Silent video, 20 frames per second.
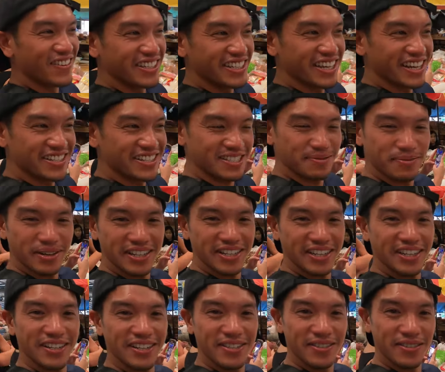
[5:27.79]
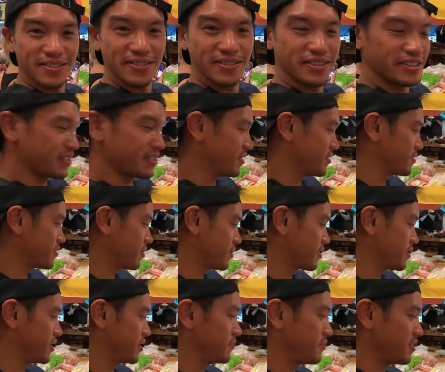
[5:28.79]
but yeah, she's about to get into you know talking
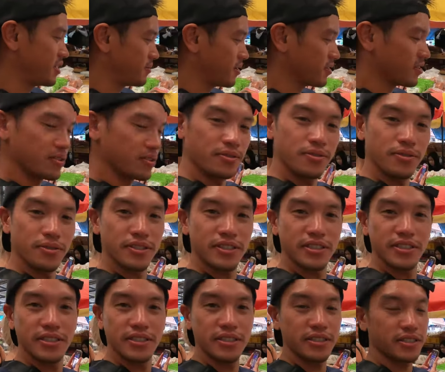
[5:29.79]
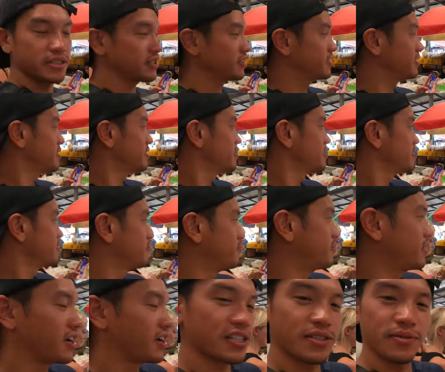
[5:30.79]
so a little bit about sure the noodles. But
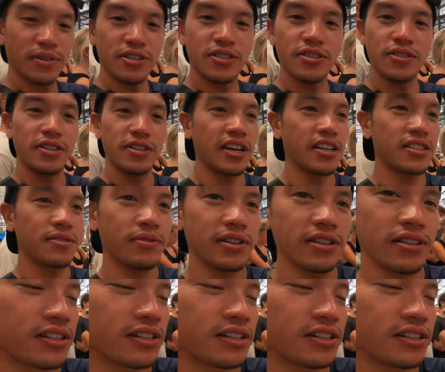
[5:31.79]
I just want to show you guys what it